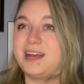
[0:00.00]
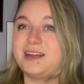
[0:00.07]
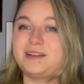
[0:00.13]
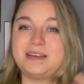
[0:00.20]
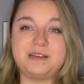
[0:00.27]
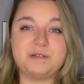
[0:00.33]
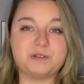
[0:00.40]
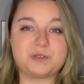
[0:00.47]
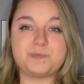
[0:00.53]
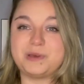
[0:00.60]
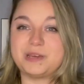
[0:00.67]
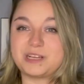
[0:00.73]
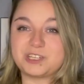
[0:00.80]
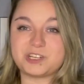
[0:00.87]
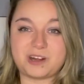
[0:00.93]
it was
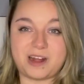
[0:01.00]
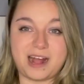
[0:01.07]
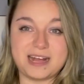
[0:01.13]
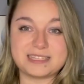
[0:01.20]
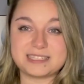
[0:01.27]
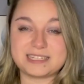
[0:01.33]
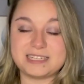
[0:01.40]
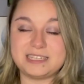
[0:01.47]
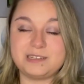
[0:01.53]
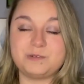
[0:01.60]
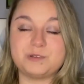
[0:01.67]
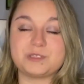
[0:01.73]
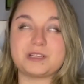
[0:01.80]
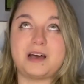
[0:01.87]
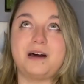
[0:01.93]
picturesque. It
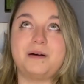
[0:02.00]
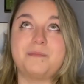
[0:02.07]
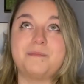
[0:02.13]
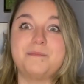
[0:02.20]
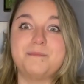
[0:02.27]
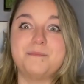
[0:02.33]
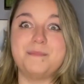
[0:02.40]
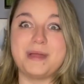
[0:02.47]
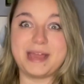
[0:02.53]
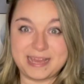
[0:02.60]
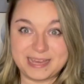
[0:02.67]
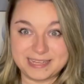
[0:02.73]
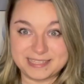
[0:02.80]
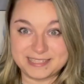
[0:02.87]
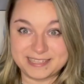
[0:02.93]
was
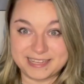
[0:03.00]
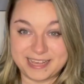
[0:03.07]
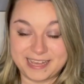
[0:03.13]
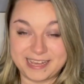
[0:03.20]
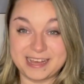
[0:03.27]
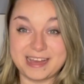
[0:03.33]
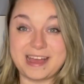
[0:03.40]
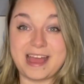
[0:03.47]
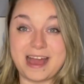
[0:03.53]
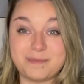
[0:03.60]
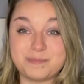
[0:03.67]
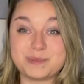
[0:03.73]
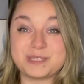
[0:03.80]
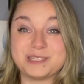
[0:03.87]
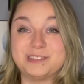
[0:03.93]
amazing.
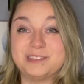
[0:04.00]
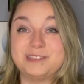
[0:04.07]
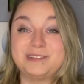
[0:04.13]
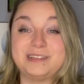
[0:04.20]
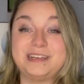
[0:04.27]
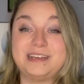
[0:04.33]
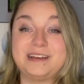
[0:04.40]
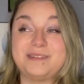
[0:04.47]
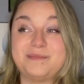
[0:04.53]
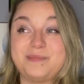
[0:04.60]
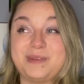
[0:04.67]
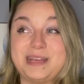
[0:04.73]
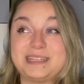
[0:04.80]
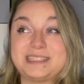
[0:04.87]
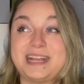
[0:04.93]
Absolutely
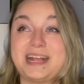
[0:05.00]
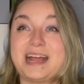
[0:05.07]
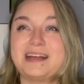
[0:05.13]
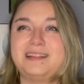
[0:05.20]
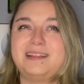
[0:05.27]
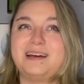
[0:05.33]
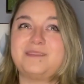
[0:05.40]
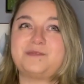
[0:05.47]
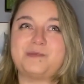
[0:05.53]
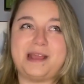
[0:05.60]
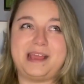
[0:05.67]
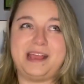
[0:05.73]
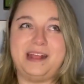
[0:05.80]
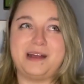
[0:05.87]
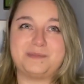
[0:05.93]
amazing. I loved
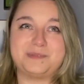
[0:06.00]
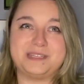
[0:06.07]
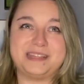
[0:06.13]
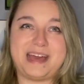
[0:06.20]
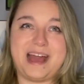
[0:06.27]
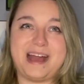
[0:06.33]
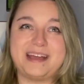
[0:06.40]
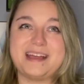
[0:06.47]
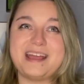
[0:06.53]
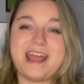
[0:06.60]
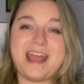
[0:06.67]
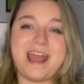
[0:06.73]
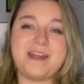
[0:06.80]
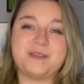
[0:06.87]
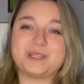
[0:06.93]
waking up to that.
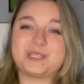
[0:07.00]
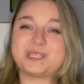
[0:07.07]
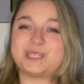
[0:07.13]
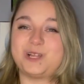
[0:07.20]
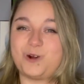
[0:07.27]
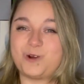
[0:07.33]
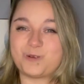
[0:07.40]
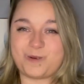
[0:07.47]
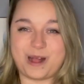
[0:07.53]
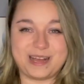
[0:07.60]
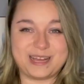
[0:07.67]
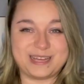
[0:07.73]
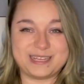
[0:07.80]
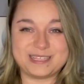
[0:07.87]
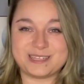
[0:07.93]
And the slow
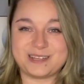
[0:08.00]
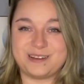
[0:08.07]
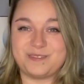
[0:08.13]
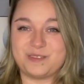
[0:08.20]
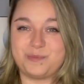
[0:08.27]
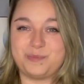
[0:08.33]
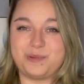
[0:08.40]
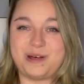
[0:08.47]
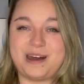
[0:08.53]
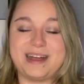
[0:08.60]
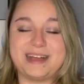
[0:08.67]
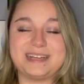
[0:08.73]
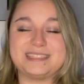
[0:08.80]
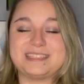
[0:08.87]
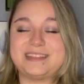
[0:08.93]
rise of the
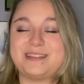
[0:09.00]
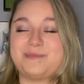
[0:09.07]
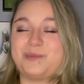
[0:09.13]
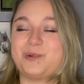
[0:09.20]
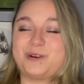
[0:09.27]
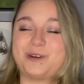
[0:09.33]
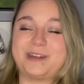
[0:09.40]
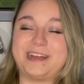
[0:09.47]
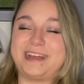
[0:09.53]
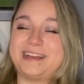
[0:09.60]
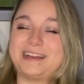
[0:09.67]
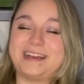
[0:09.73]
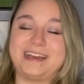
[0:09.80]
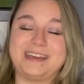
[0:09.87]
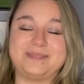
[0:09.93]
blinds in the morning.
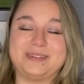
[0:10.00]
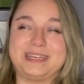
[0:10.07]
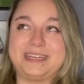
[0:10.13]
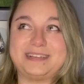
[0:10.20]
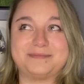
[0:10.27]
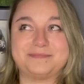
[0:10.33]
I mean,